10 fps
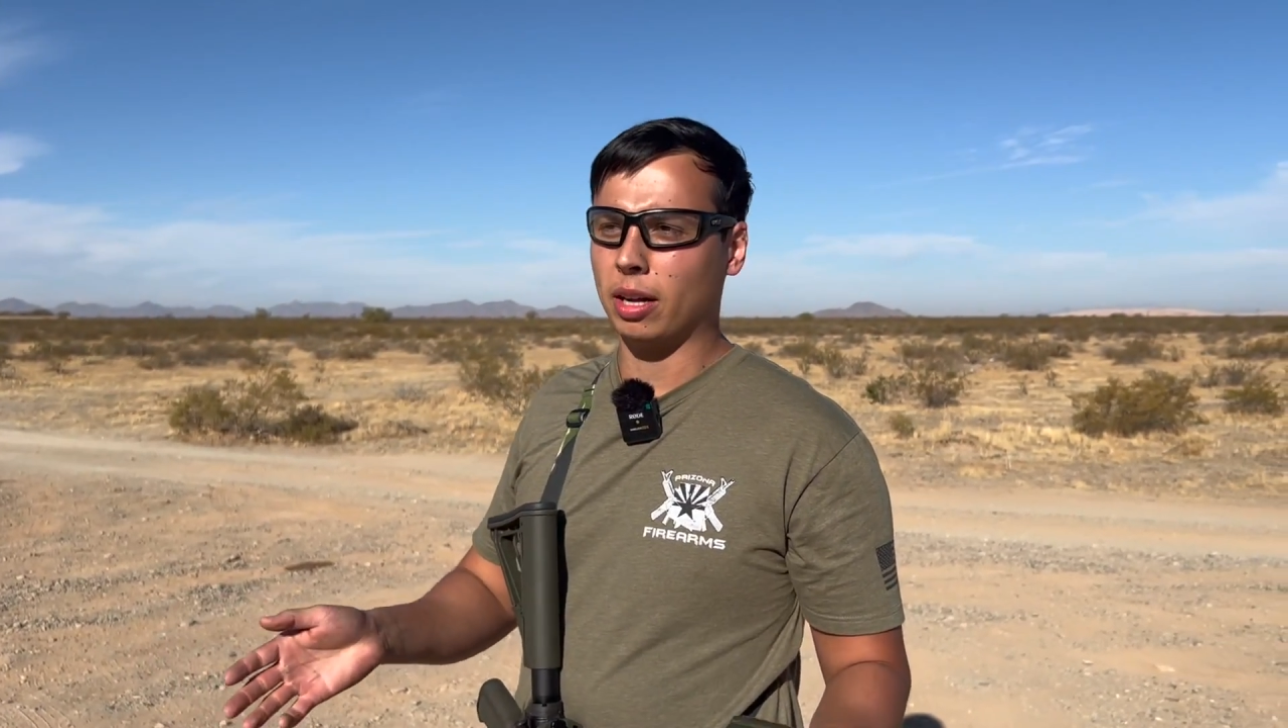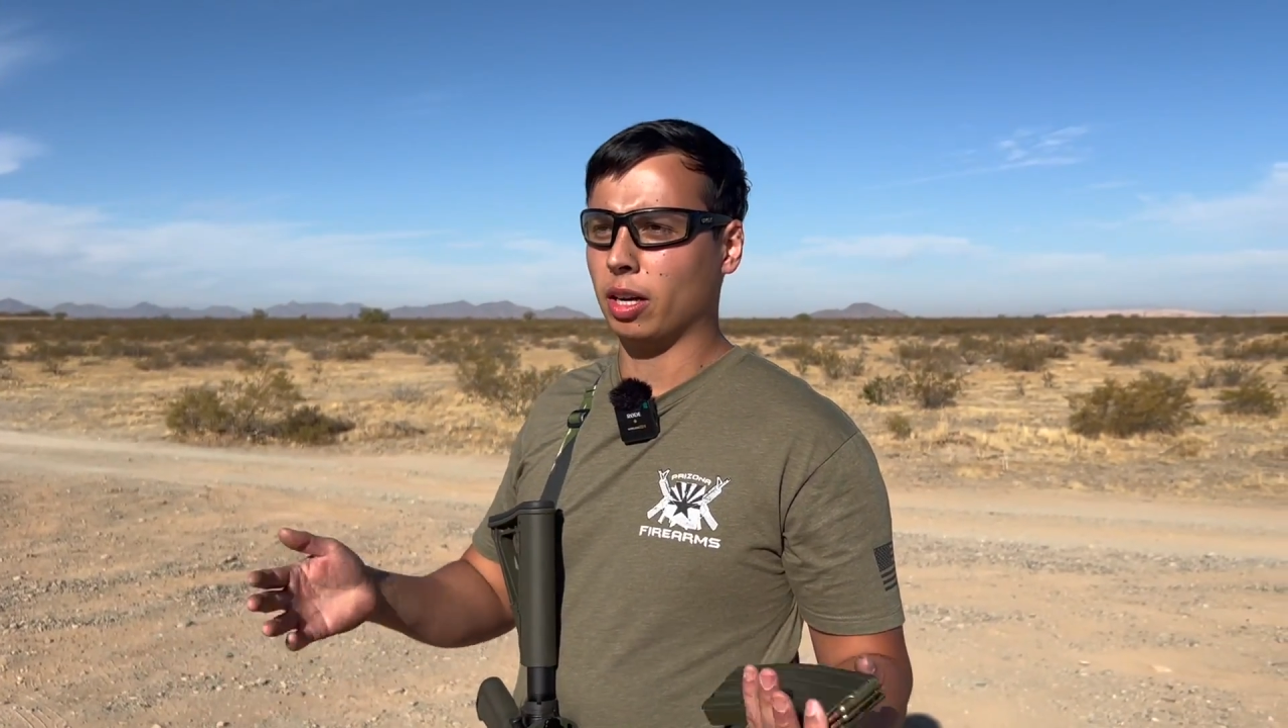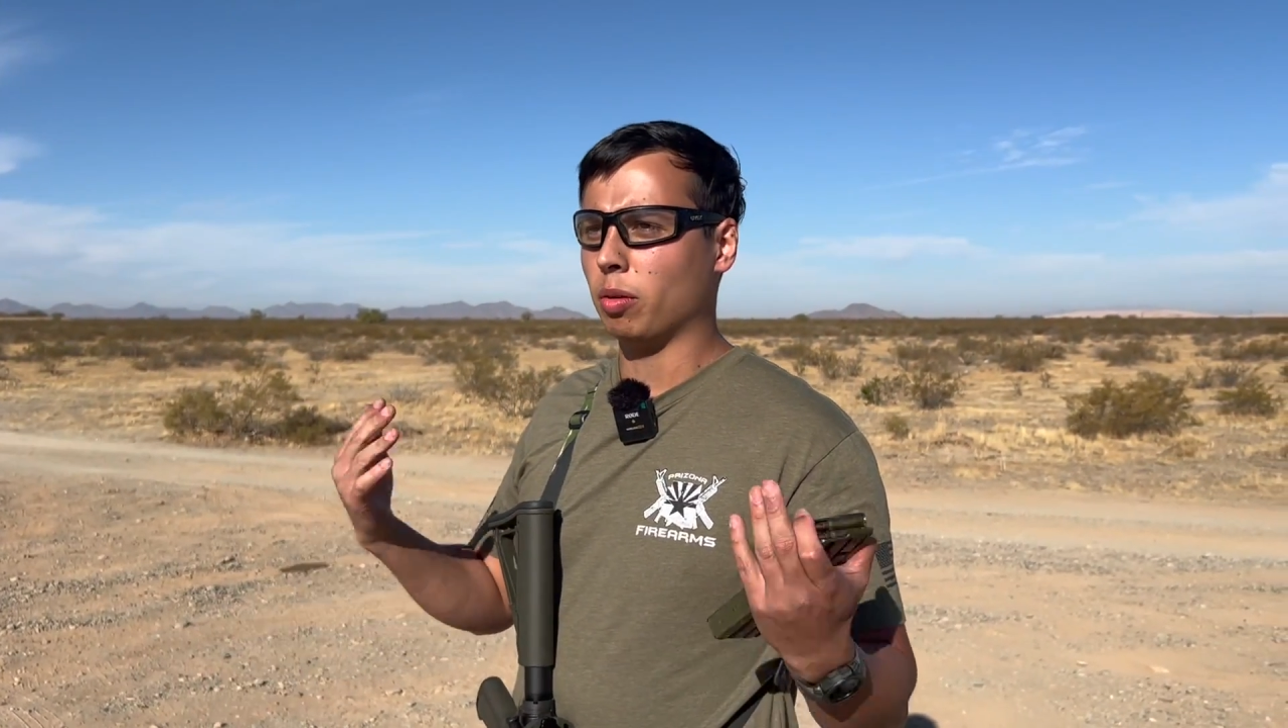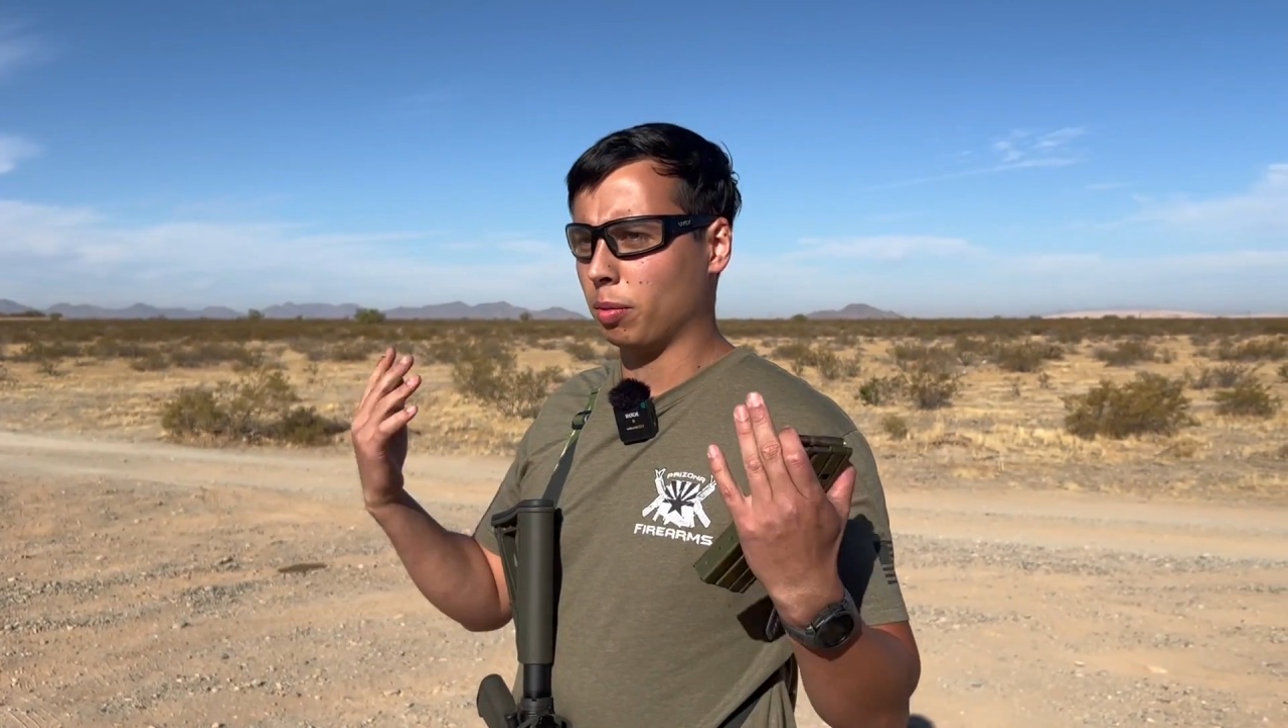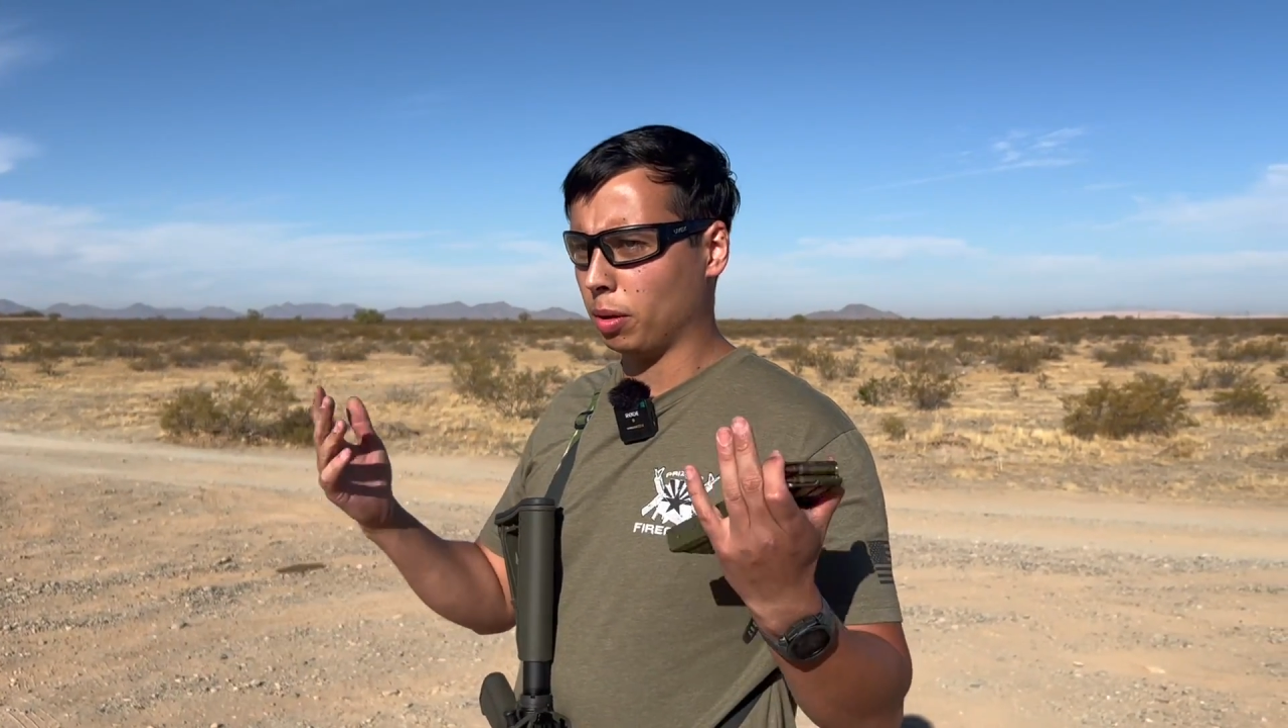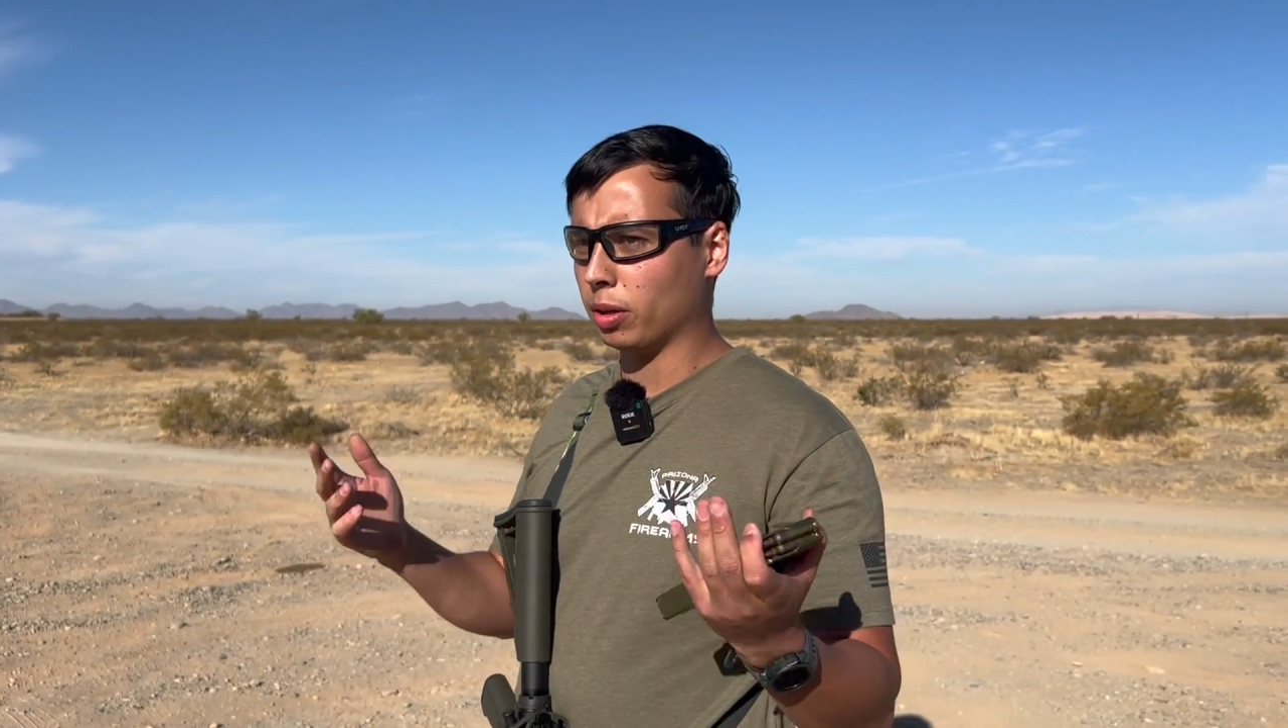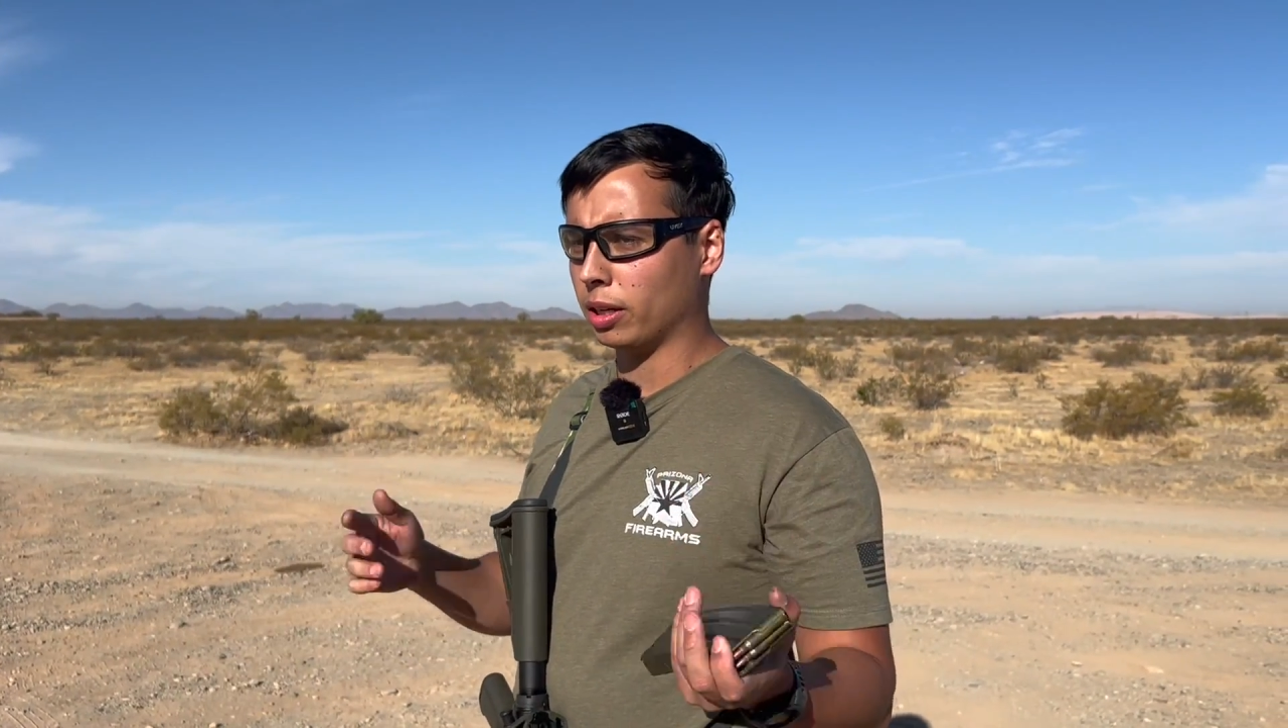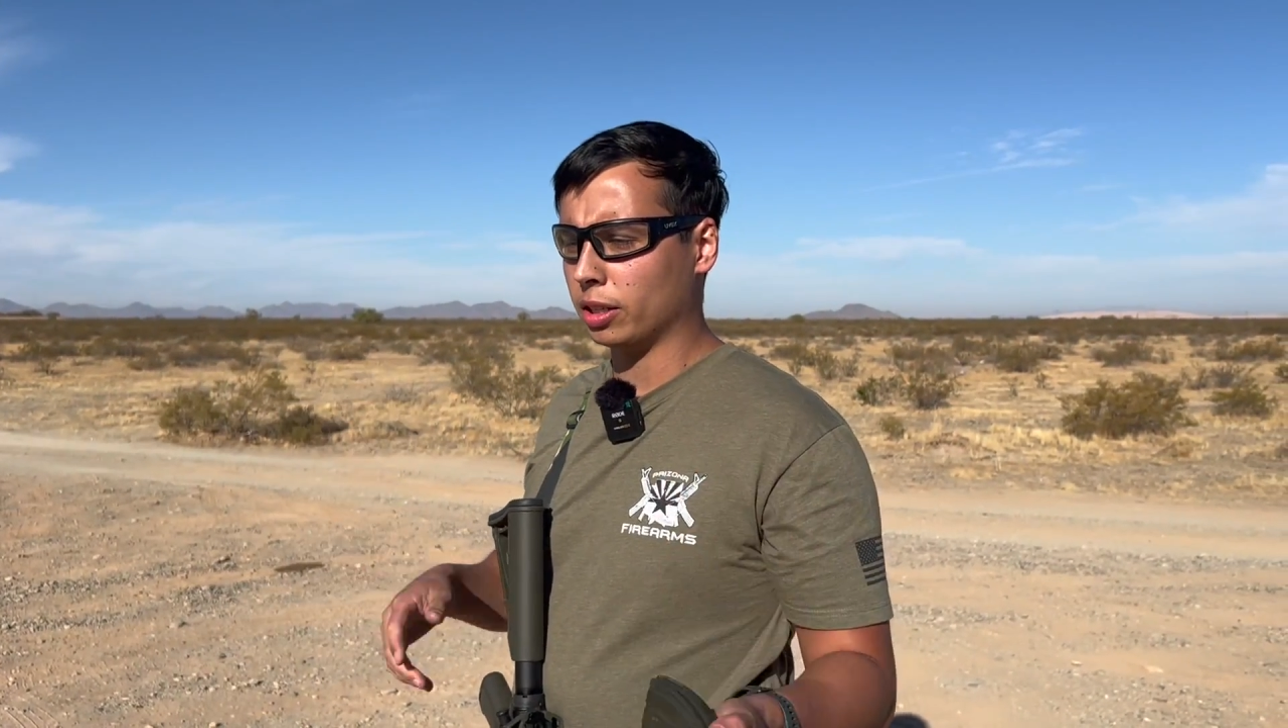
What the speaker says: You don't wanna blow your